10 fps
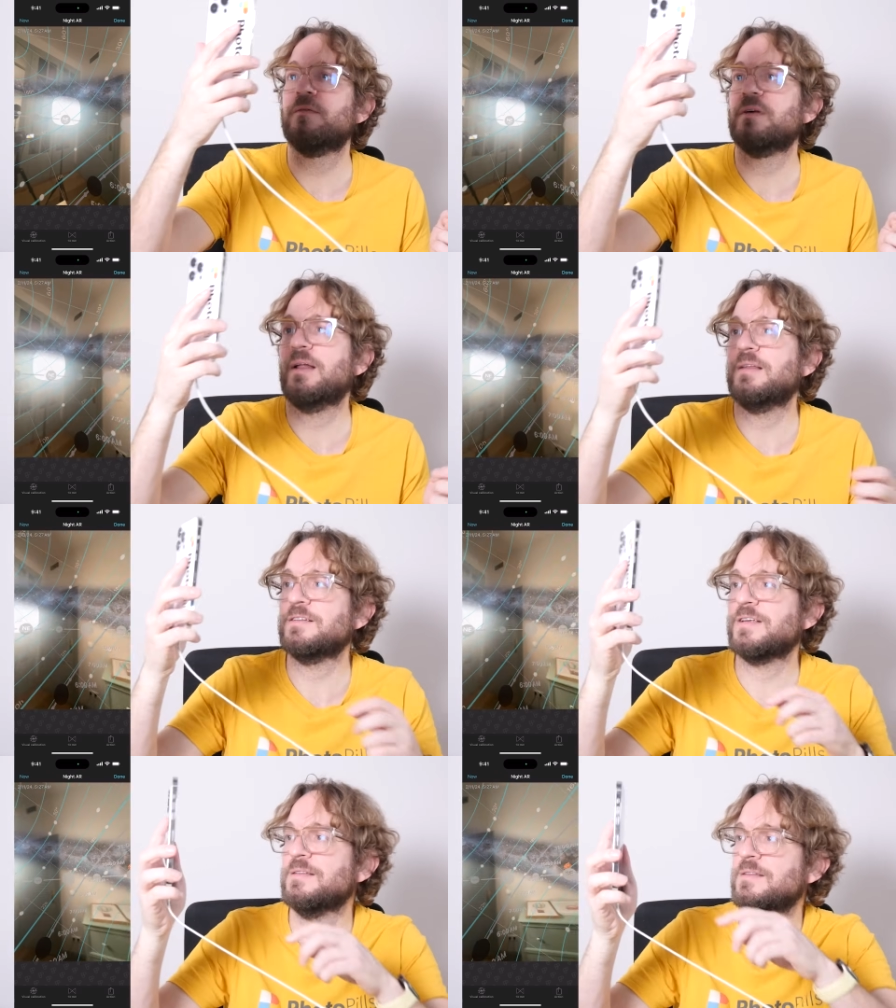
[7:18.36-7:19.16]
of the
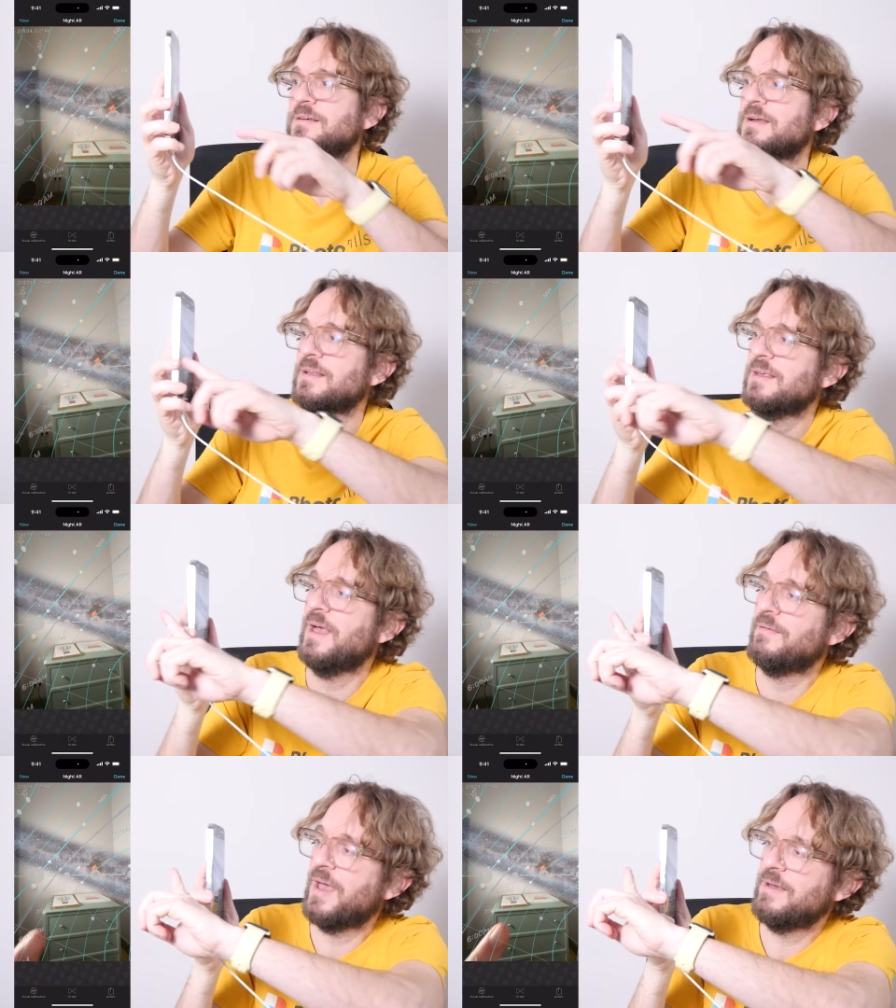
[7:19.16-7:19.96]
Galactic Center, and
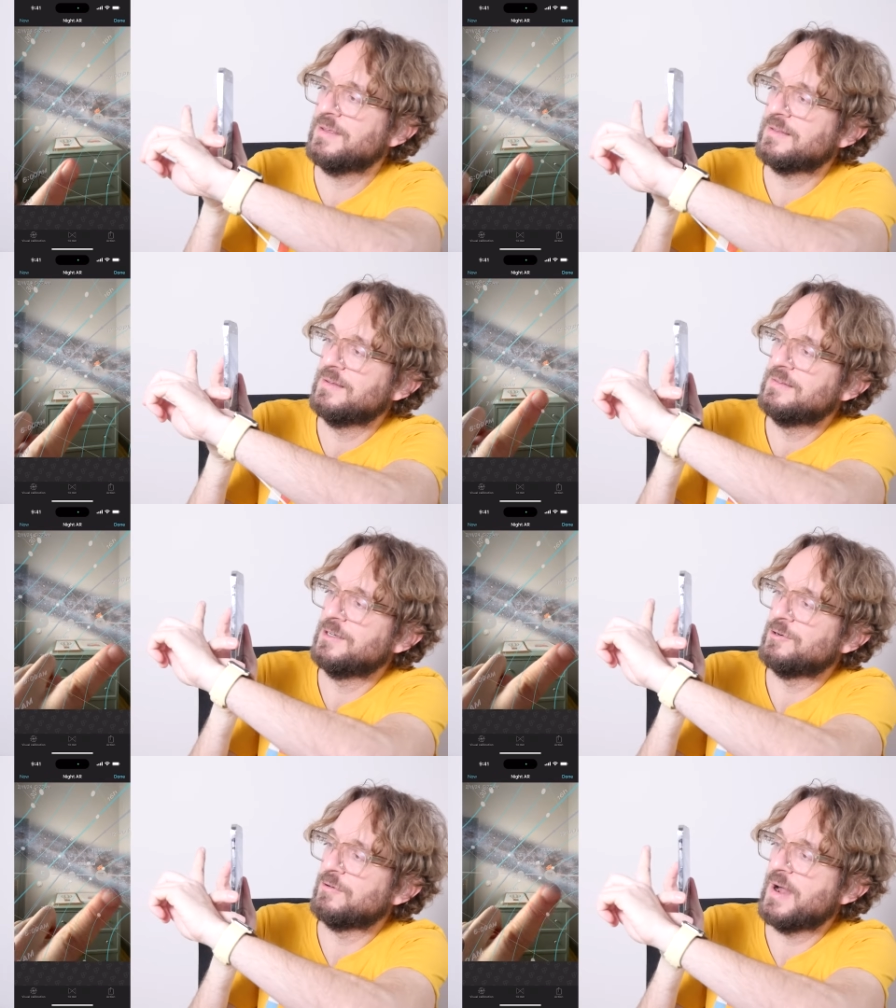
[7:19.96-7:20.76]
here we have it,
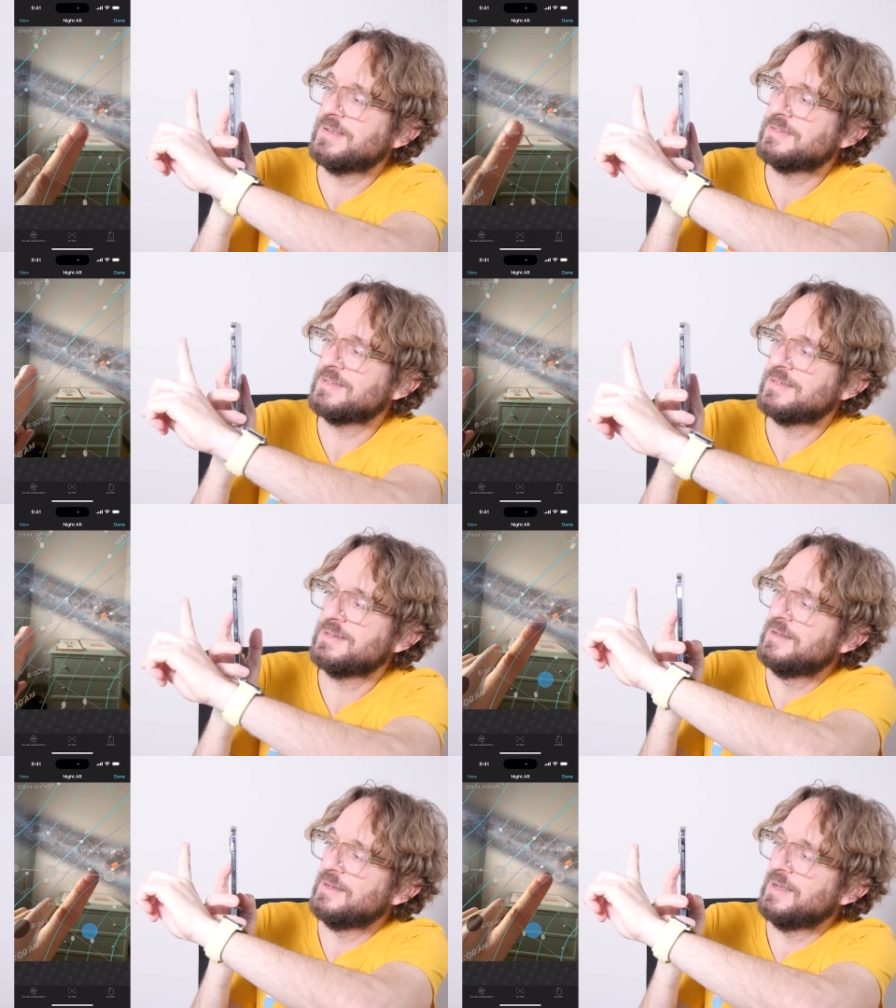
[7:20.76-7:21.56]
the
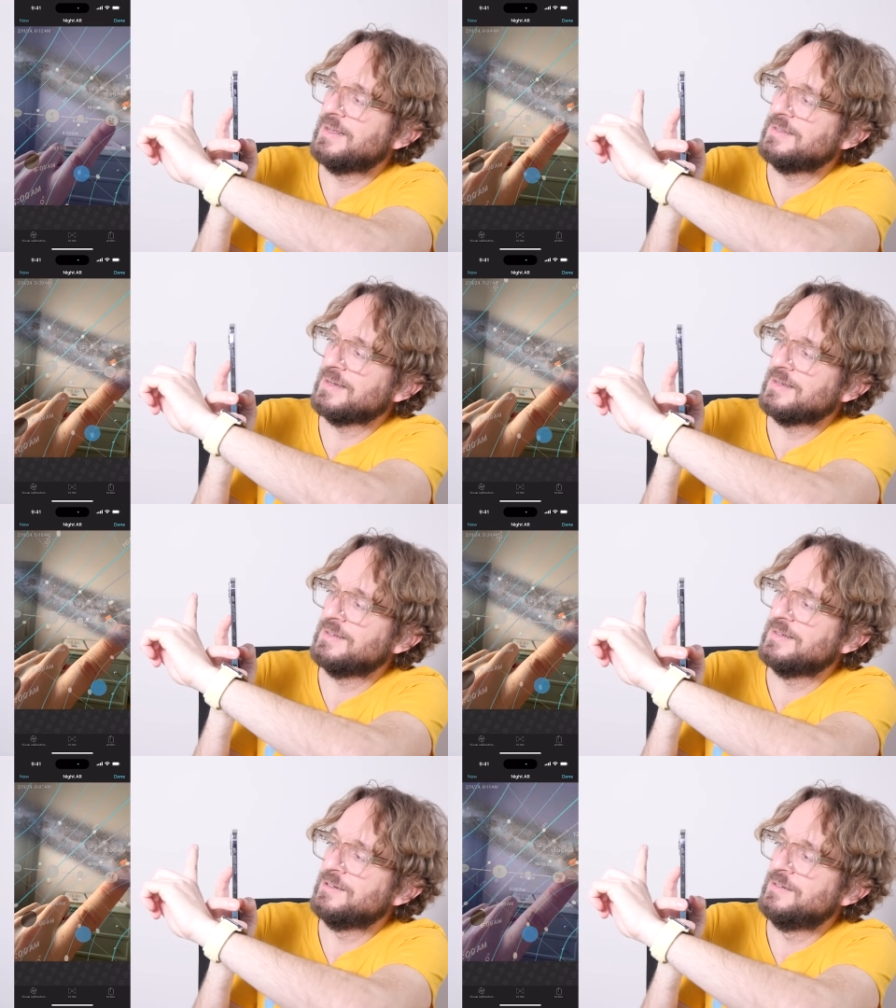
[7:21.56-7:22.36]
horizon, and
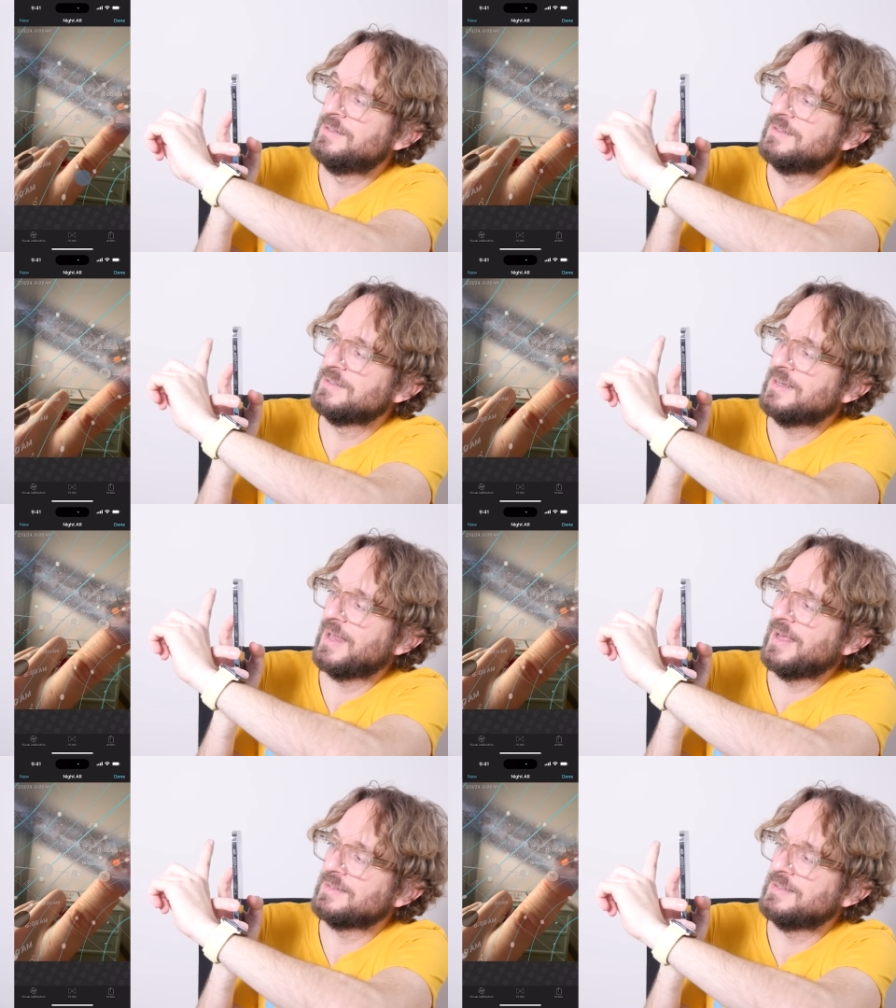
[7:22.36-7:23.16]
the
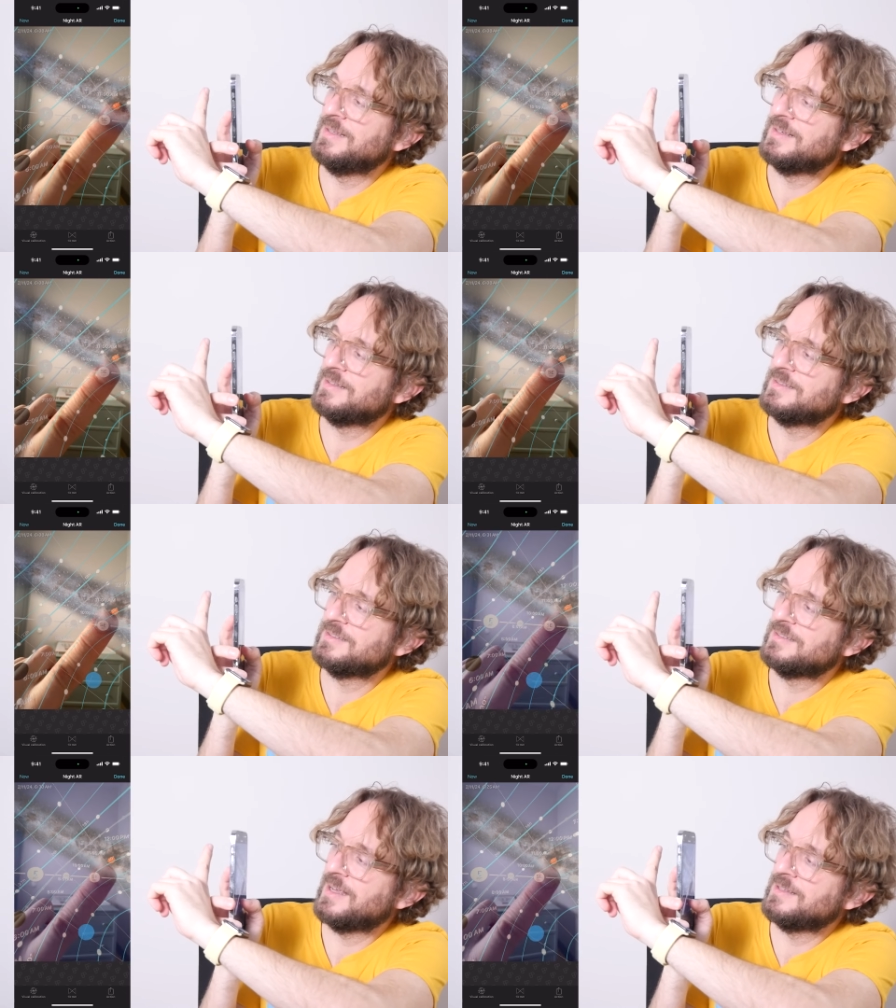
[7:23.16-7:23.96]
Galactic
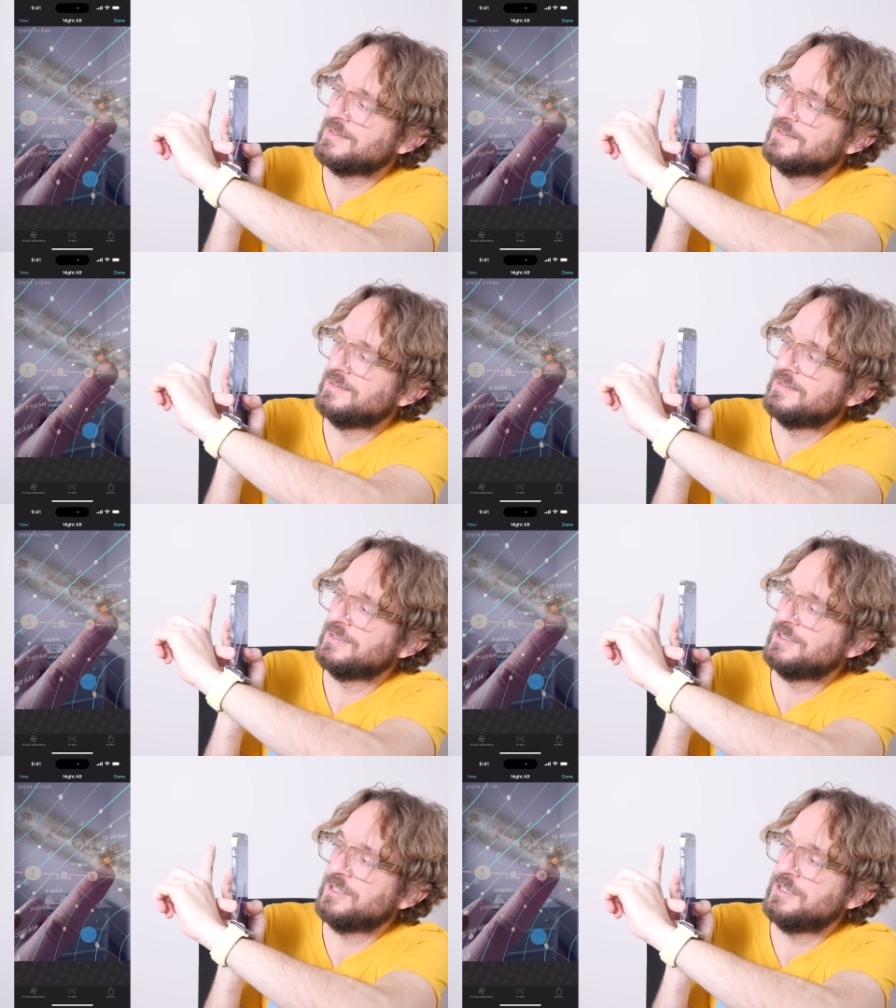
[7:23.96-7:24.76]
Center
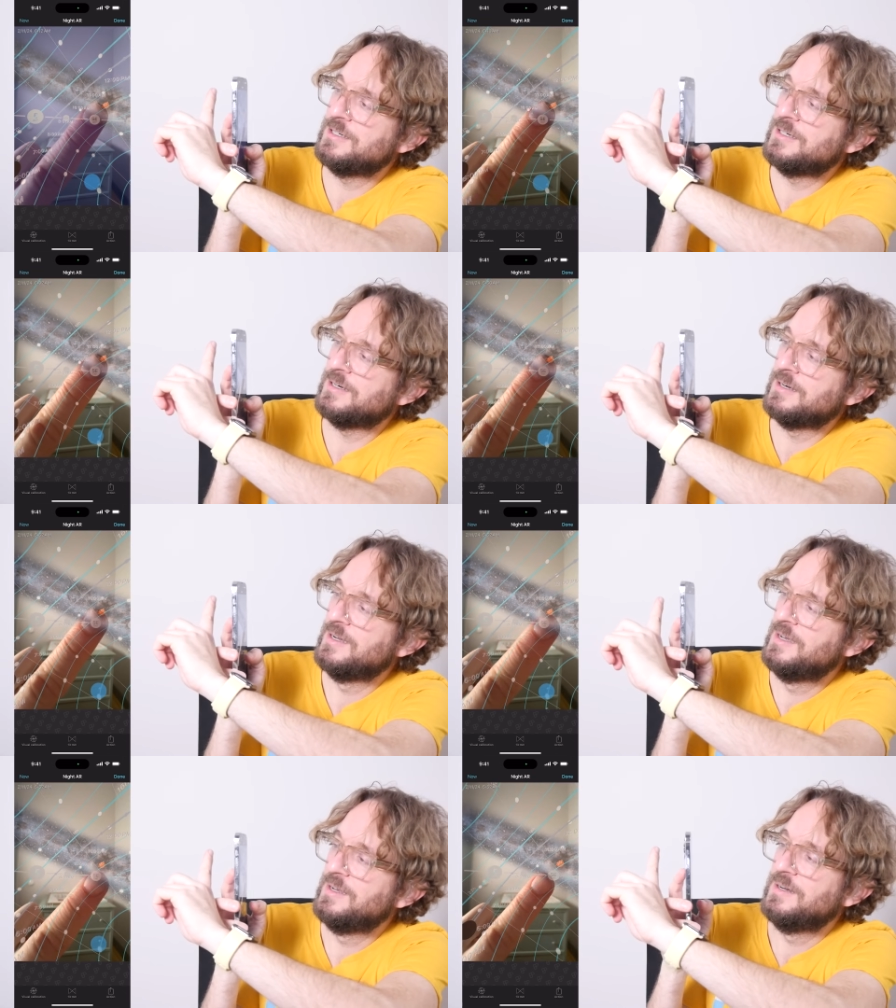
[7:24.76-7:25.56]
is here,
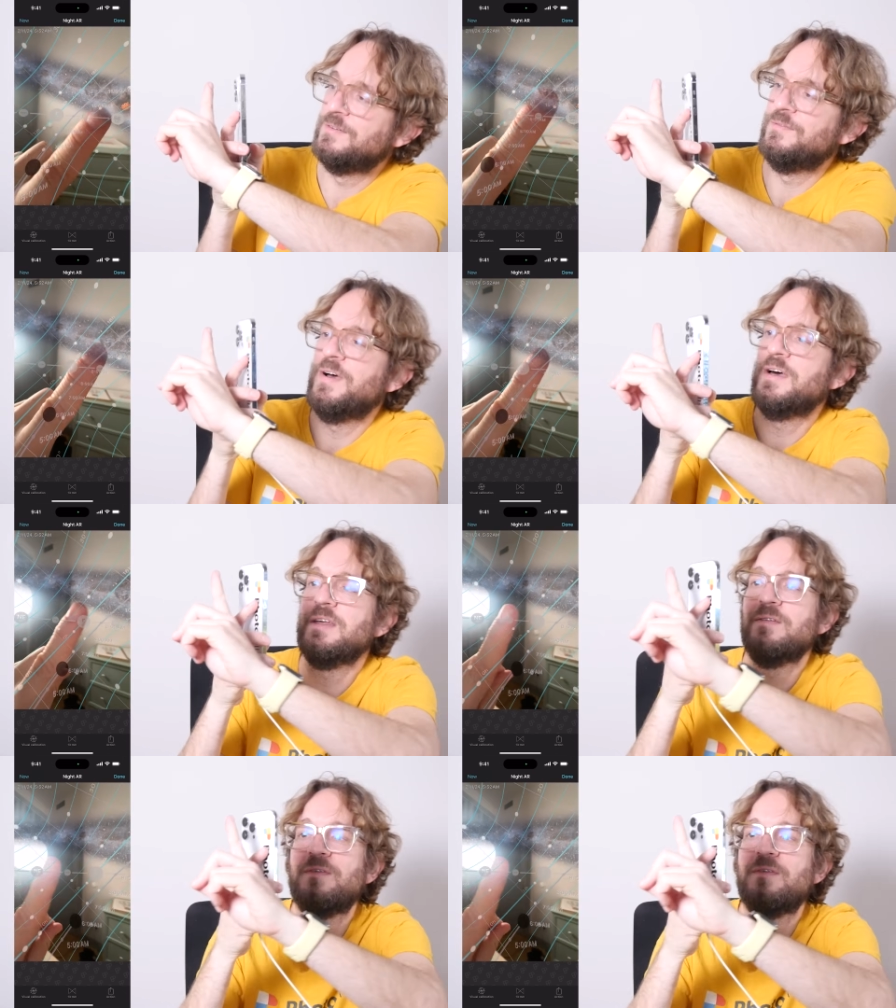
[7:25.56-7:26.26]
very,